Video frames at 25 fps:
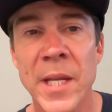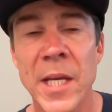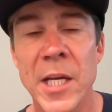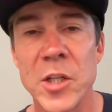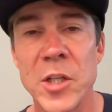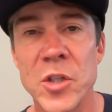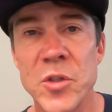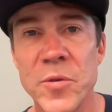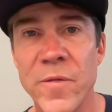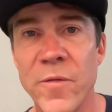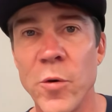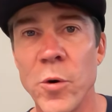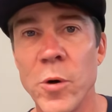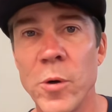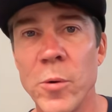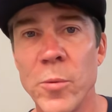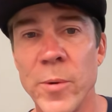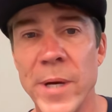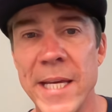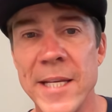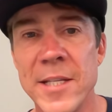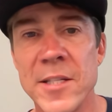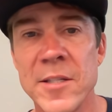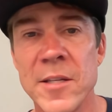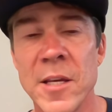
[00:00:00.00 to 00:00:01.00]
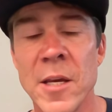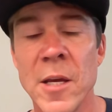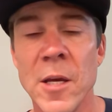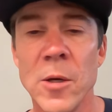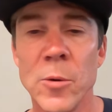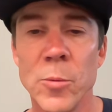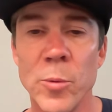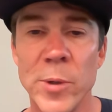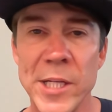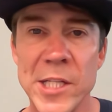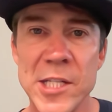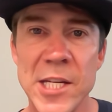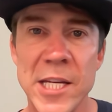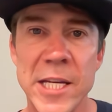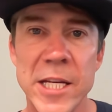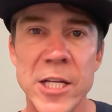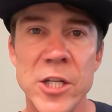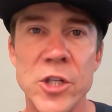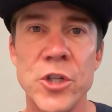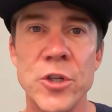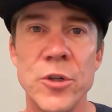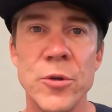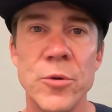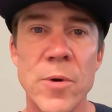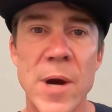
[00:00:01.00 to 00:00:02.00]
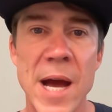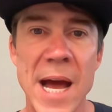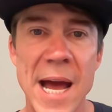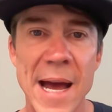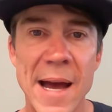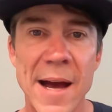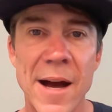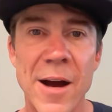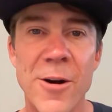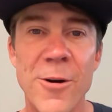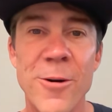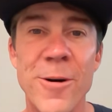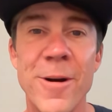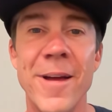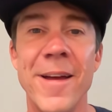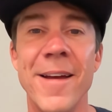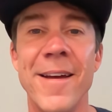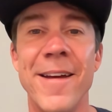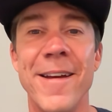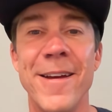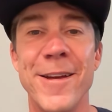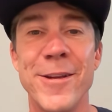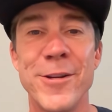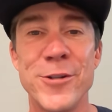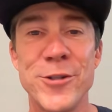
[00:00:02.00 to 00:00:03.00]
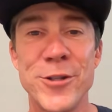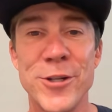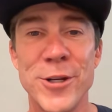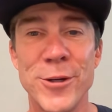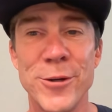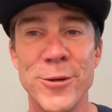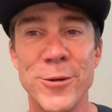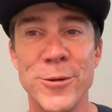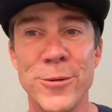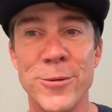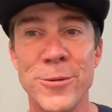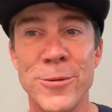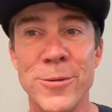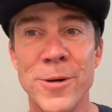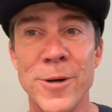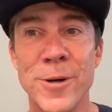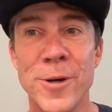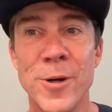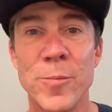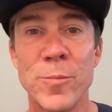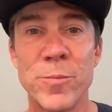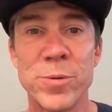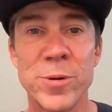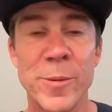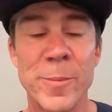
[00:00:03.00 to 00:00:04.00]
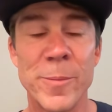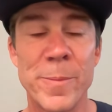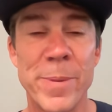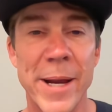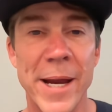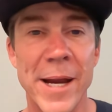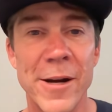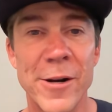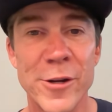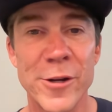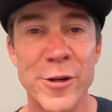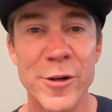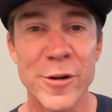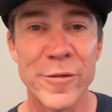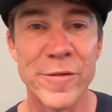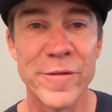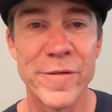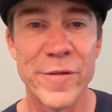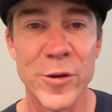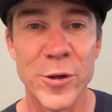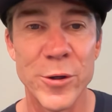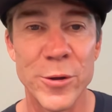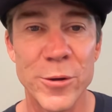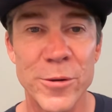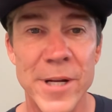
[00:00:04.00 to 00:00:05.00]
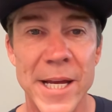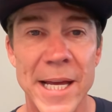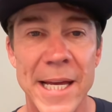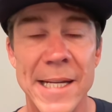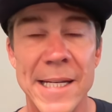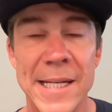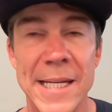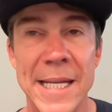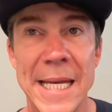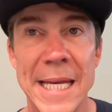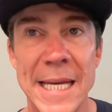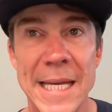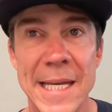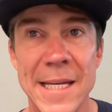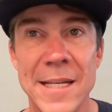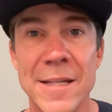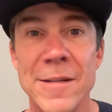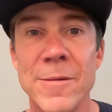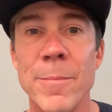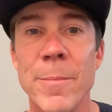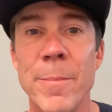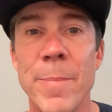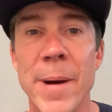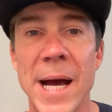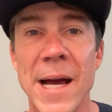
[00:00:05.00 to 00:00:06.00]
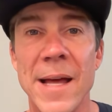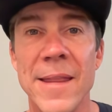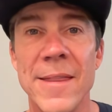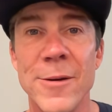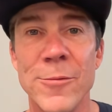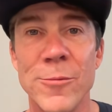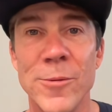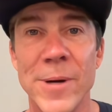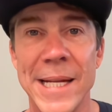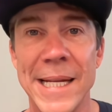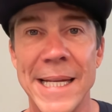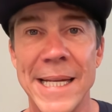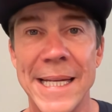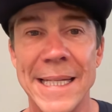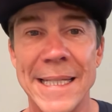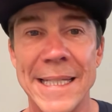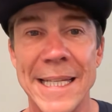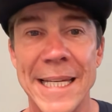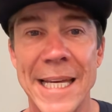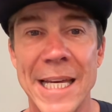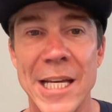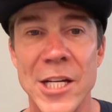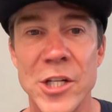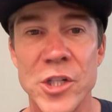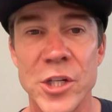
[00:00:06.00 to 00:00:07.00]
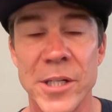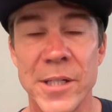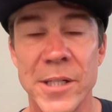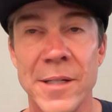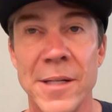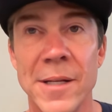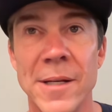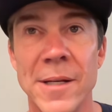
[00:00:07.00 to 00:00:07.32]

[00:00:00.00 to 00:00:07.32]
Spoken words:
It's 4 weeks. We teach you how to prepare your food and eat by the winning in the kitchen